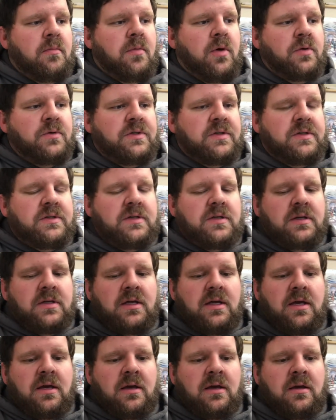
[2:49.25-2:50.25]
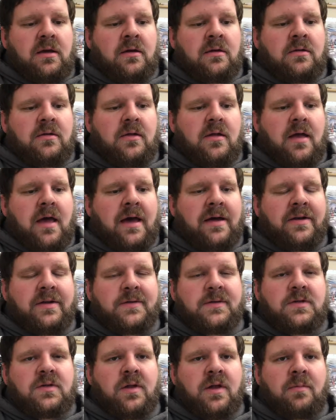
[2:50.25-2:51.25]
Moses and he had
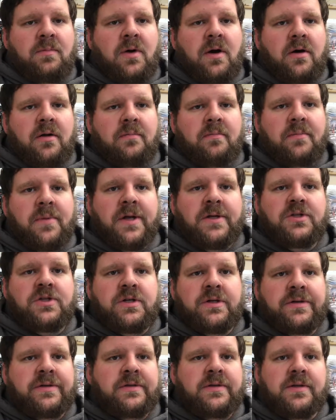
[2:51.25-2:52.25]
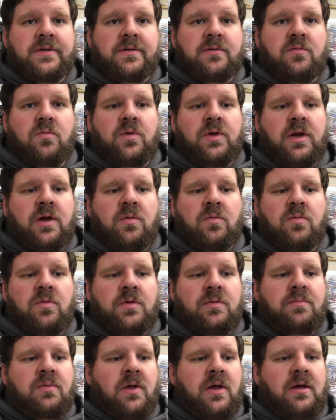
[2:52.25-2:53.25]
to sleep on benches and when he
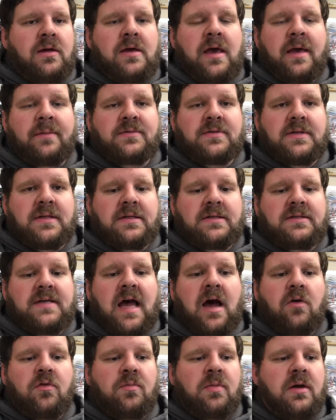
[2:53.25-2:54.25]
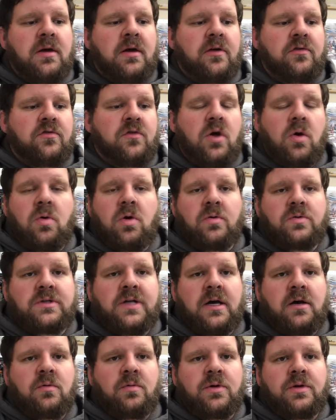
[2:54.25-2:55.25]
would play games in the South because no
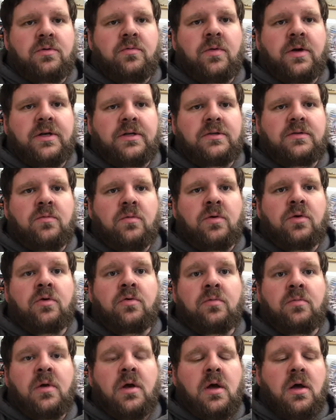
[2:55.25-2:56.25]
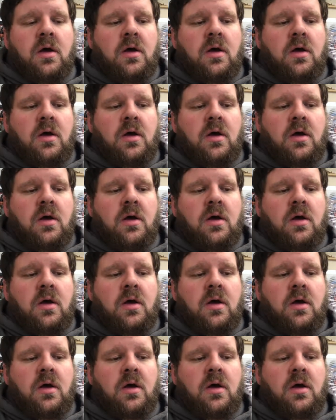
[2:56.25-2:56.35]
hotel would rent room